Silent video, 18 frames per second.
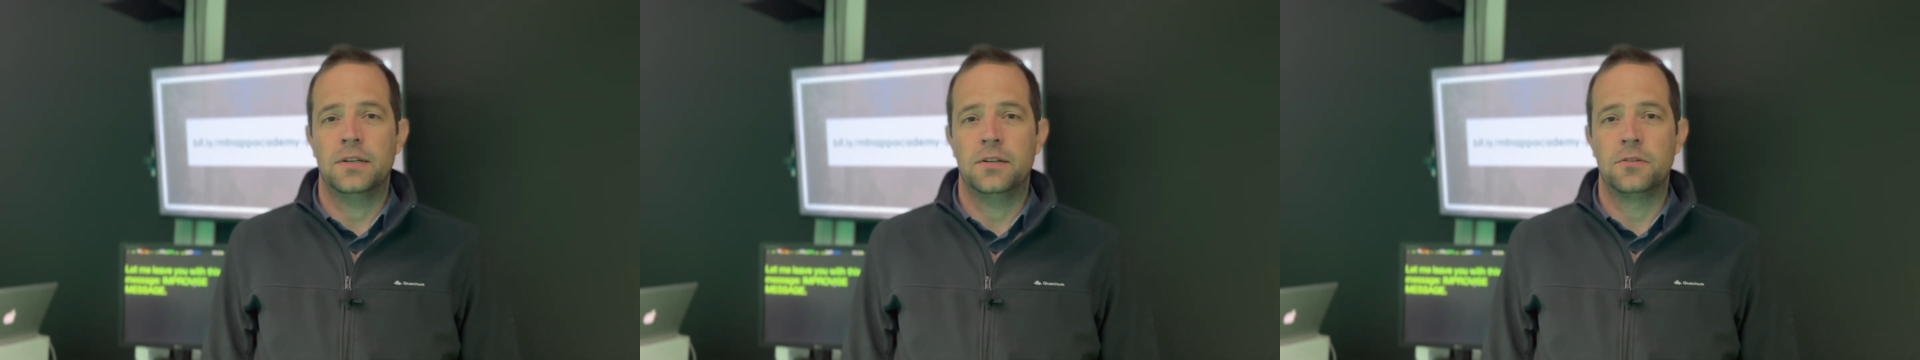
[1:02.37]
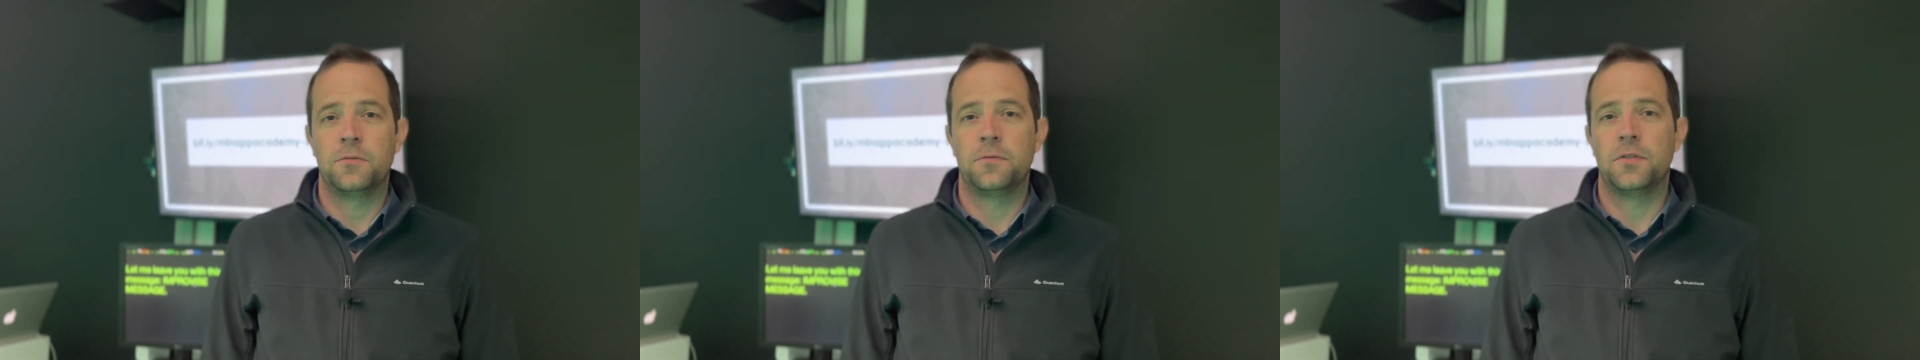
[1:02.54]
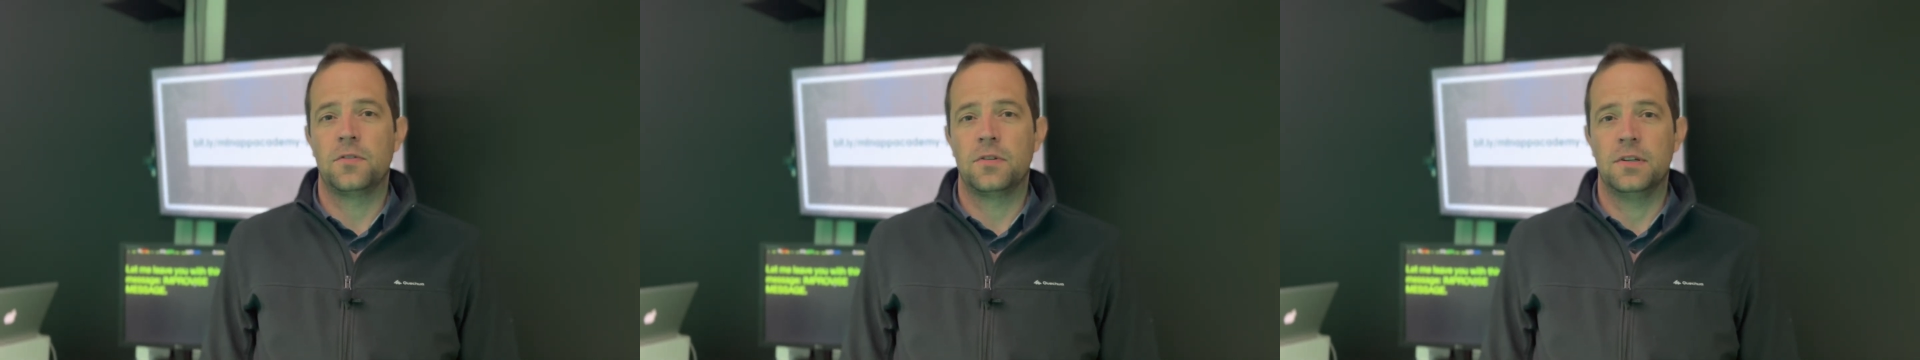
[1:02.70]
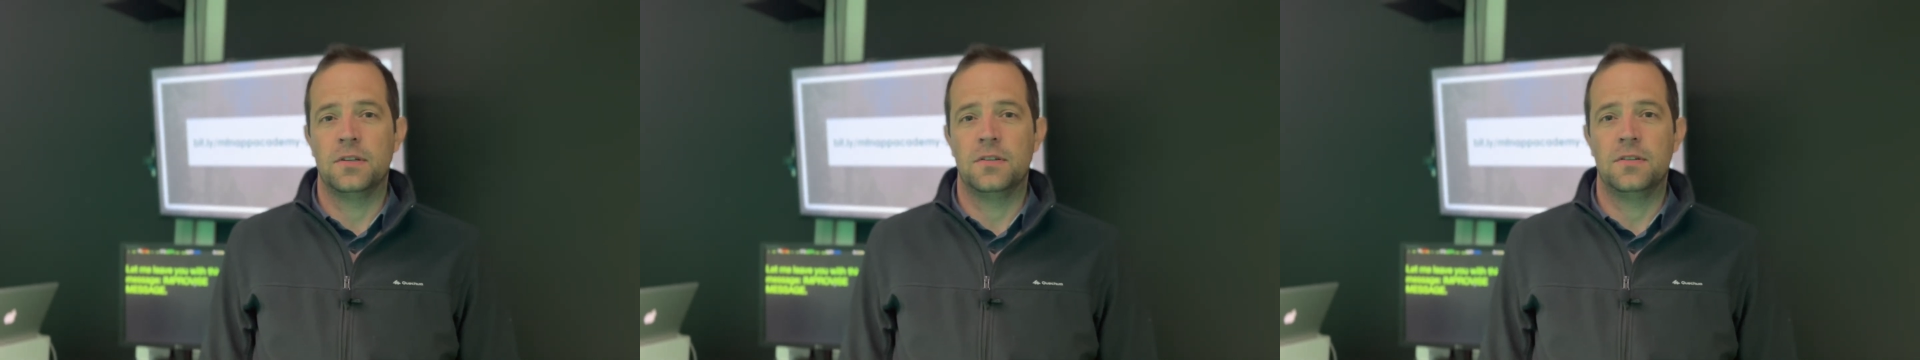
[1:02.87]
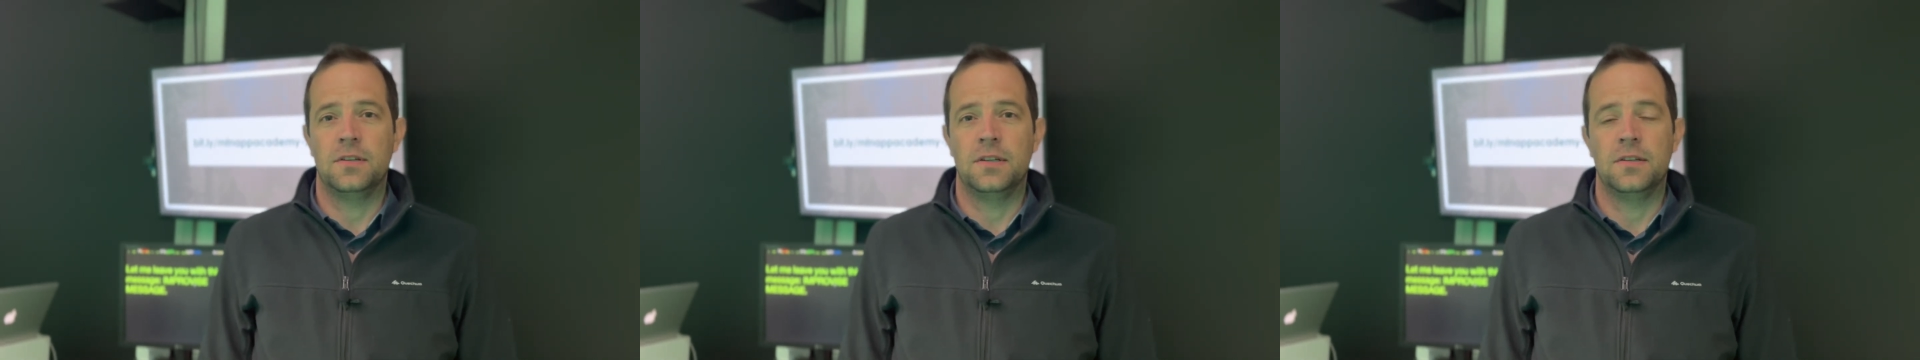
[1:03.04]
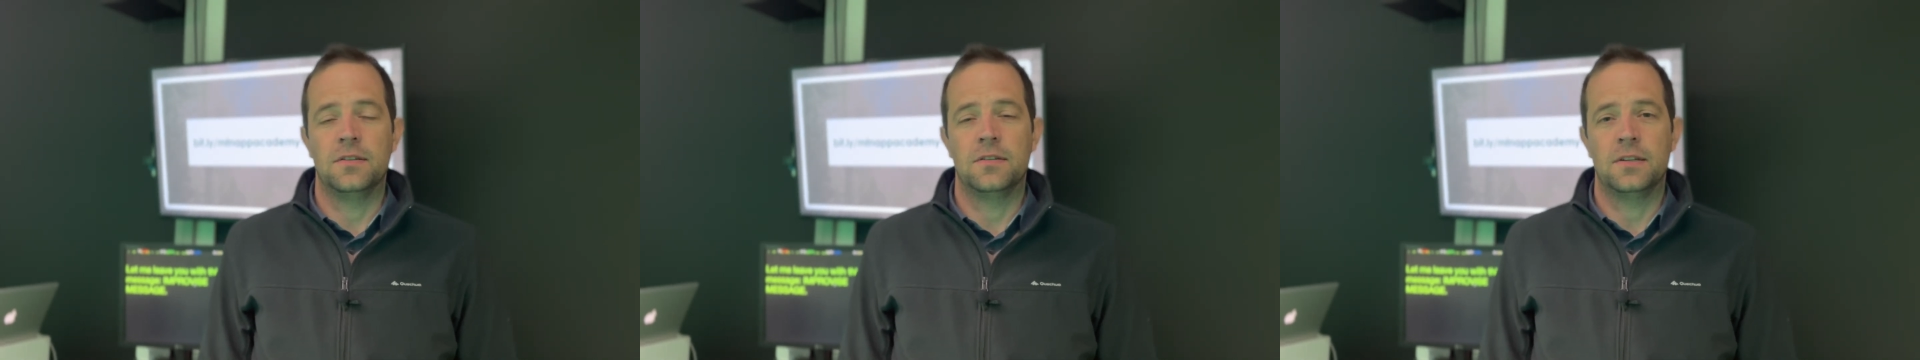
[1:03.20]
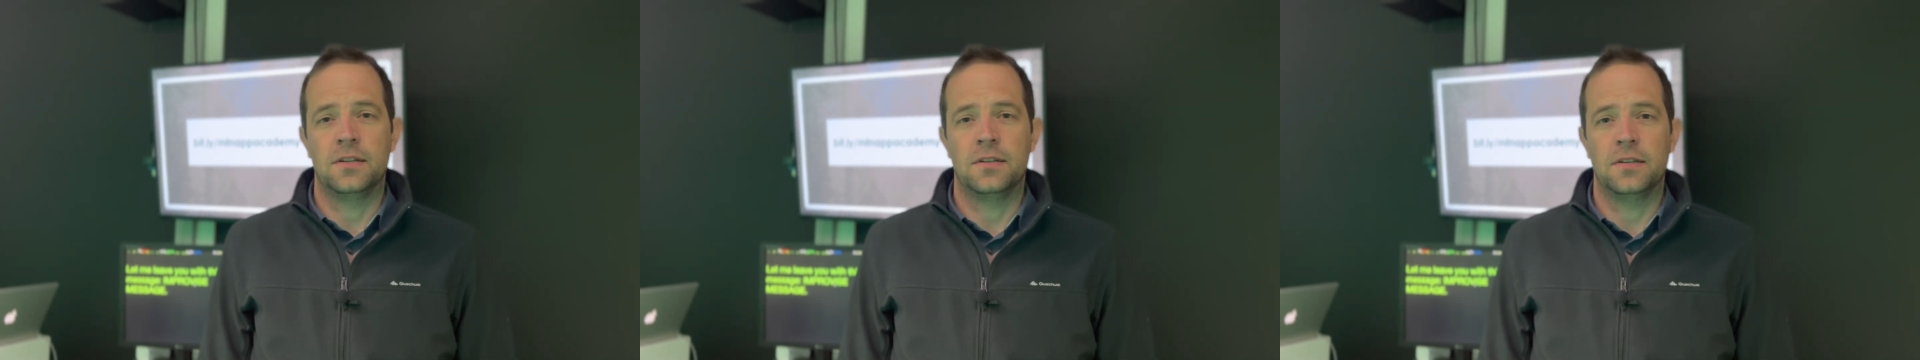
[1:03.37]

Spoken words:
health facilities and